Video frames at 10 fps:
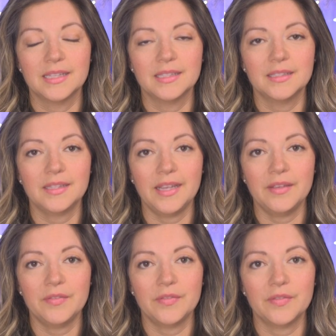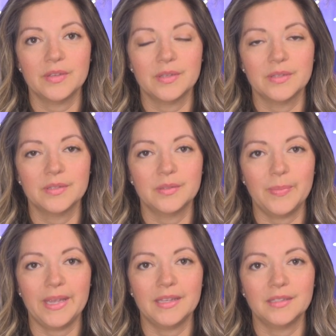safe
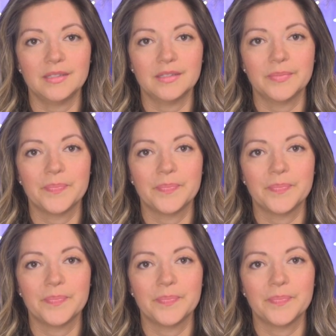space